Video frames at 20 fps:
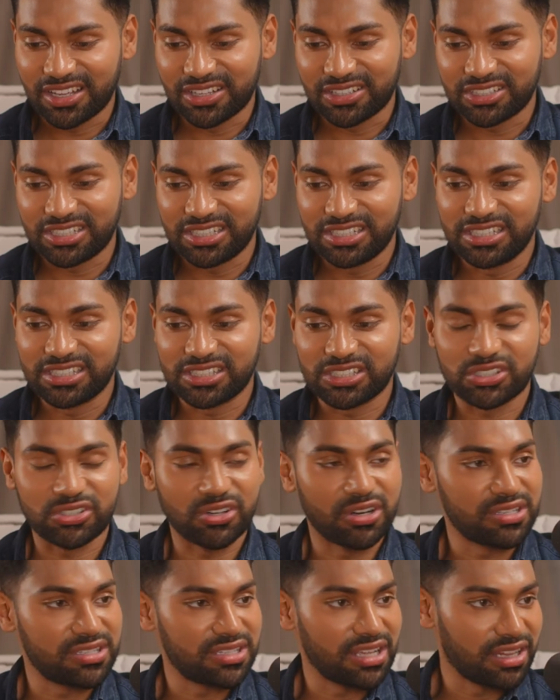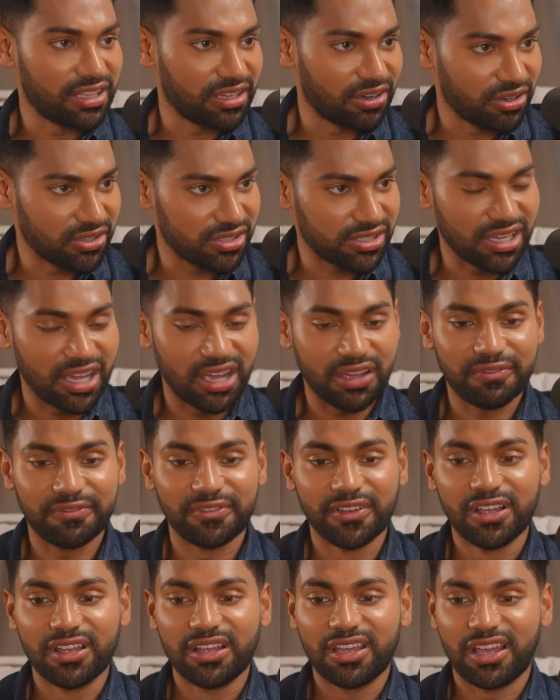she needs to start selling her stuff,
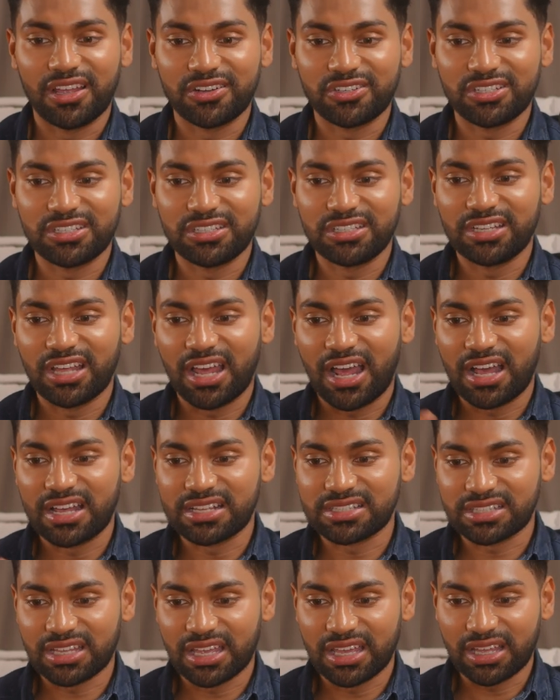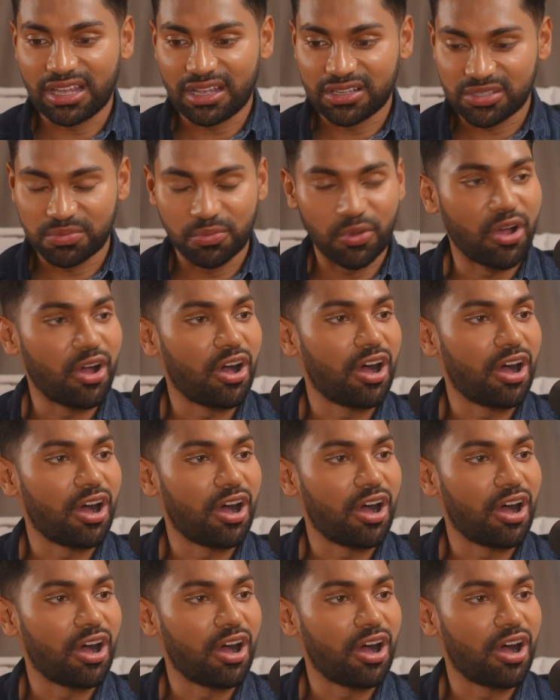and she has like a small